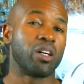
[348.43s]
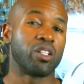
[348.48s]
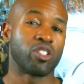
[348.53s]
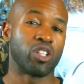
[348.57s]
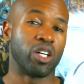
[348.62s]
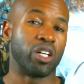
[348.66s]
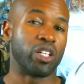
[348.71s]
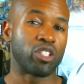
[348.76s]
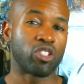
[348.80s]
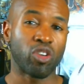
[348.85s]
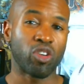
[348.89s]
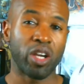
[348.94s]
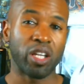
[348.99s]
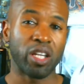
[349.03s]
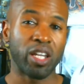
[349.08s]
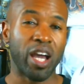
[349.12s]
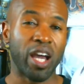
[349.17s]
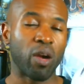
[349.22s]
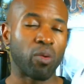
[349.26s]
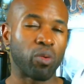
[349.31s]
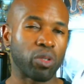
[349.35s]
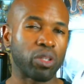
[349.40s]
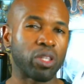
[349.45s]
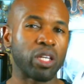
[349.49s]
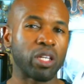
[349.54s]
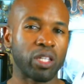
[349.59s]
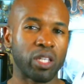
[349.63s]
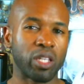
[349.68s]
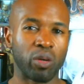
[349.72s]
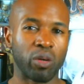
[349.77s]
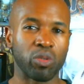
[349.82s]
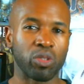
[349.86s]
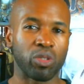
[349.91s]
Untrained eye will think
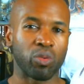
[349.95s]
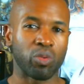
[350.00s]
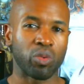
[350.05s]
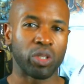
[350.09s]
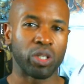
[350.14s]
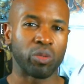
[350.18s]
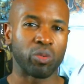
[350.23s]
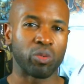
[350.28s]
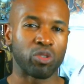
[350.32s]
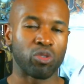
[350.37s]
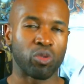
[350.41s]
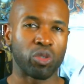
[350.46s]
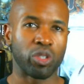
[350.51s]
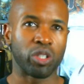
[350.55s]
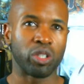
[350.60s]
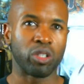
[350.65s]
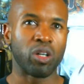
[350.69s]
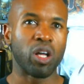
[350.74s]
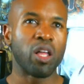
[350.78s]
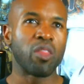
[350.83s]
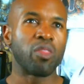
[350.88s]
it was real.